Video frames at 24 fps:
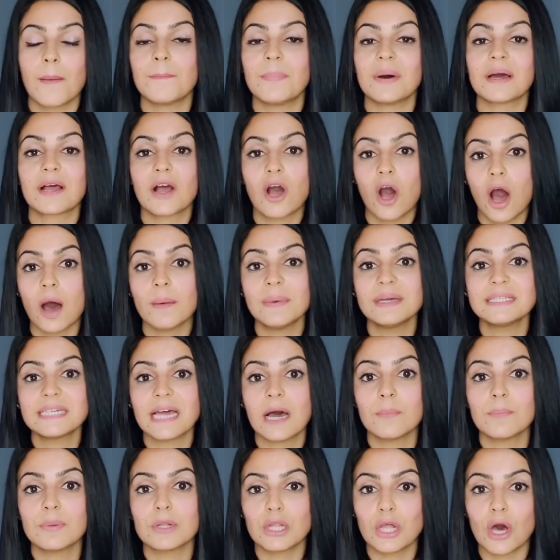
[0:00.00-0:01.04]
But comment
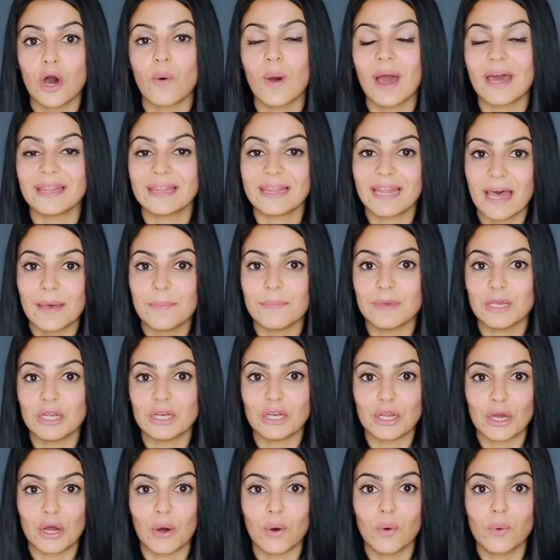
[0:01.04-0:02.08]
down below and let me
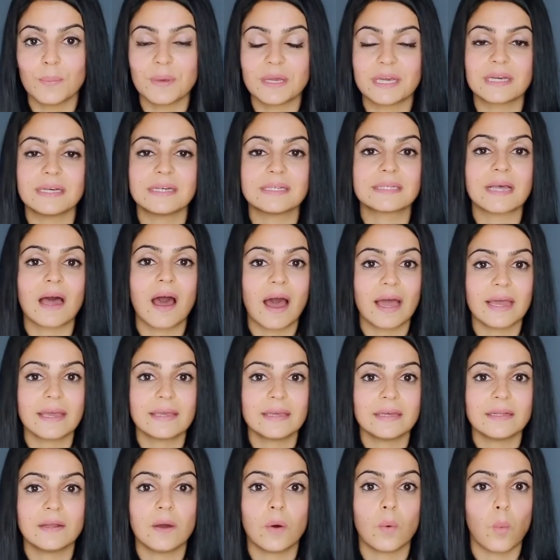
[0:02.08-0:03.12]
know, because I
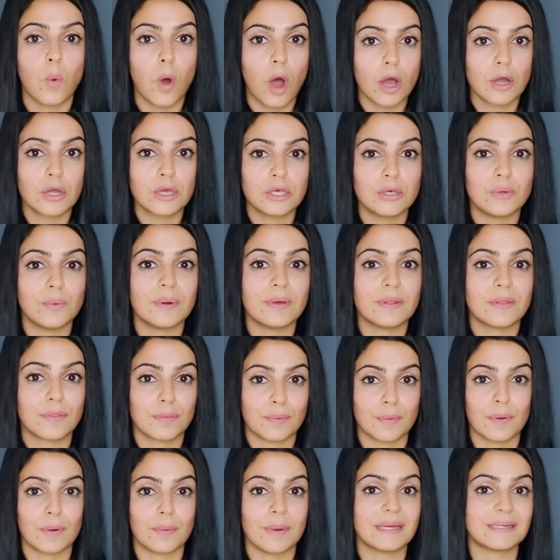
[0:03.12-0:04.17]
can walk you
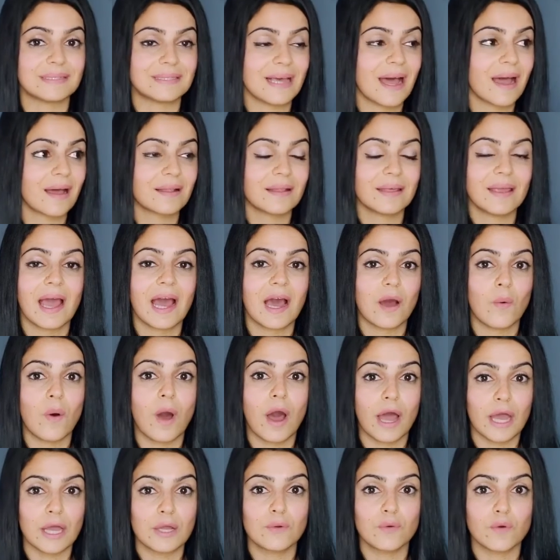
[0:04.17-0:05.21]
through exactly how
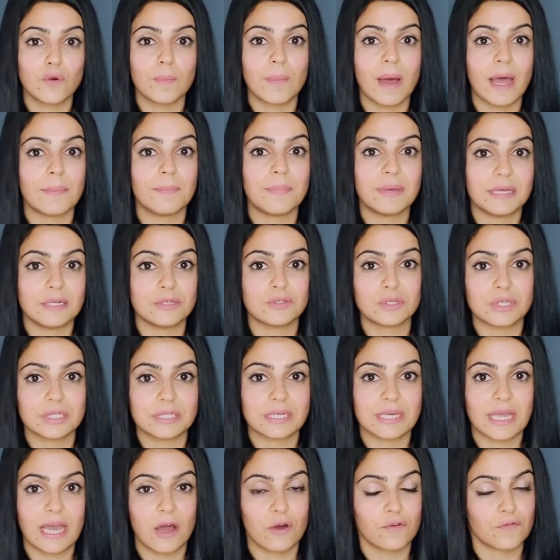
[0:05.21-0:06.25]
I grew my
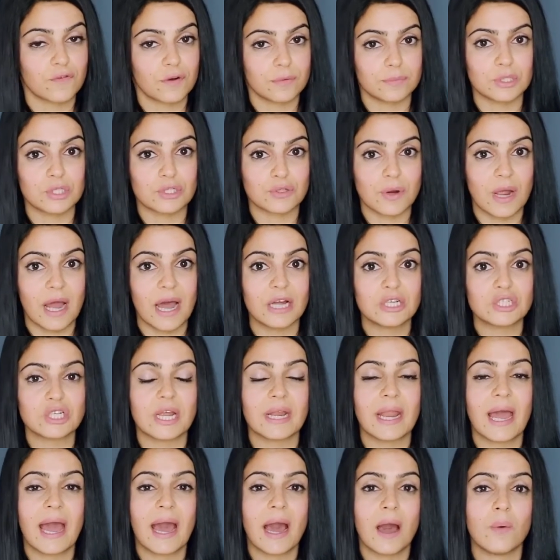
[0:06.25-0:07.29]
Pinterest account from scratch
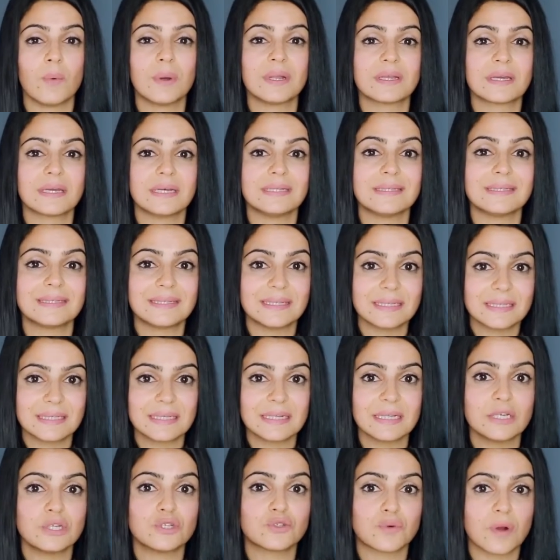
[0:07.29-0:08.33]
and how it
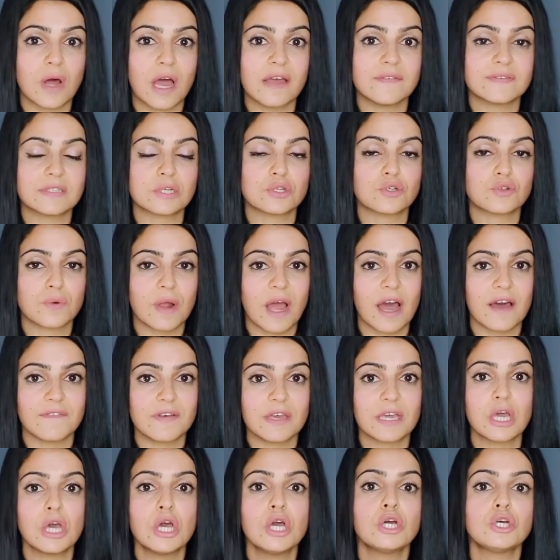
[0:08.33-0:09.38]
consistently drives
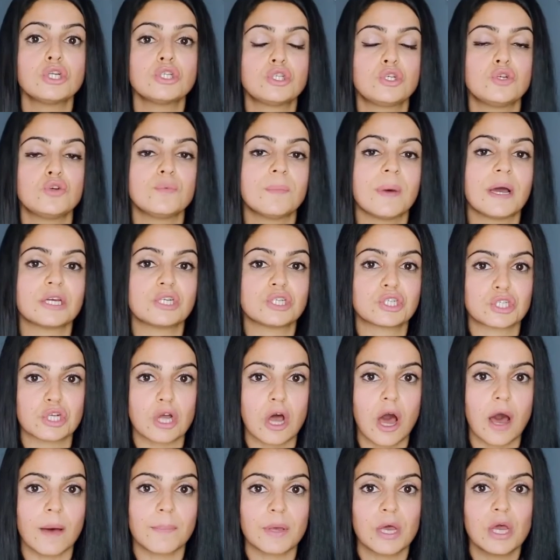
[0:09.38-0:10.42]
traffic to my
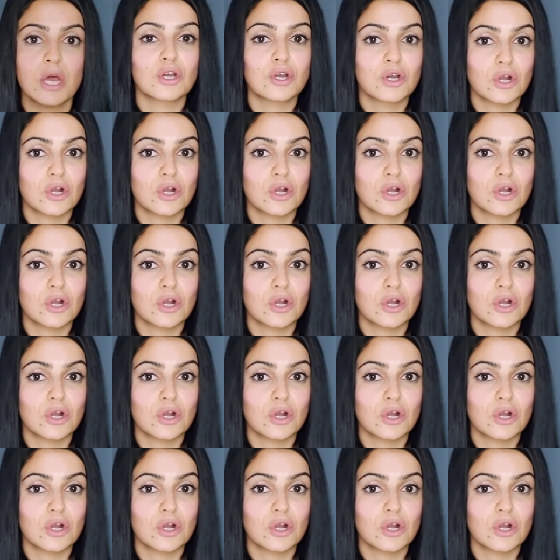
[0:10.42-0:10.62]
shop.